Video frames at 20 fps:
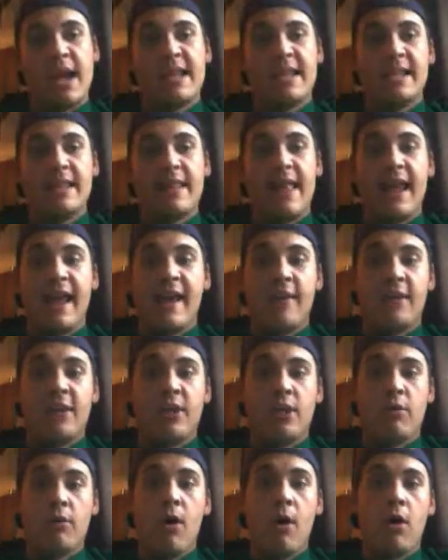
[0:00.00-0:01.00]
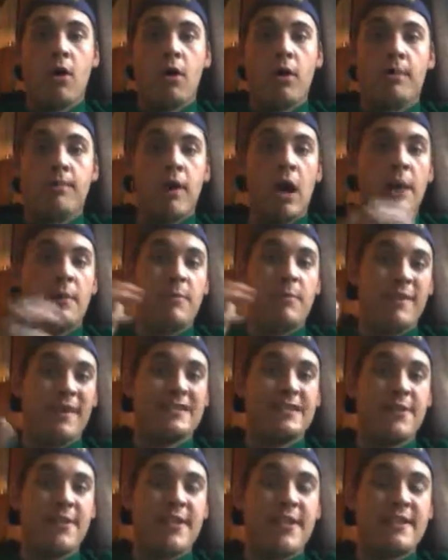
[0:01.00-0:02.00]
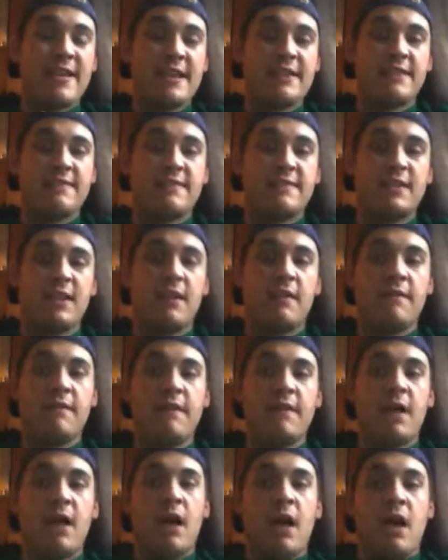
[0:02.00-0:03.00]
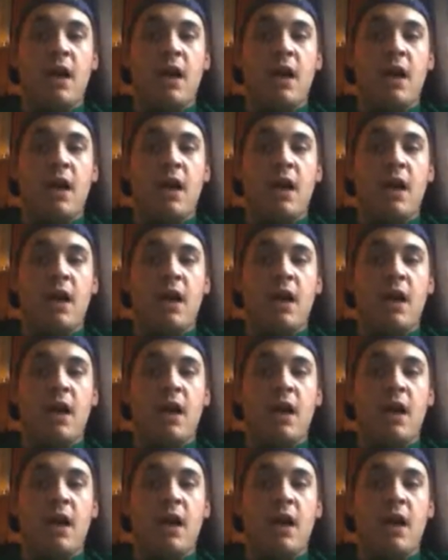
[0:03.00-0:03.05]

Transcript: I did like LA Noire, probably because of the detective stuff.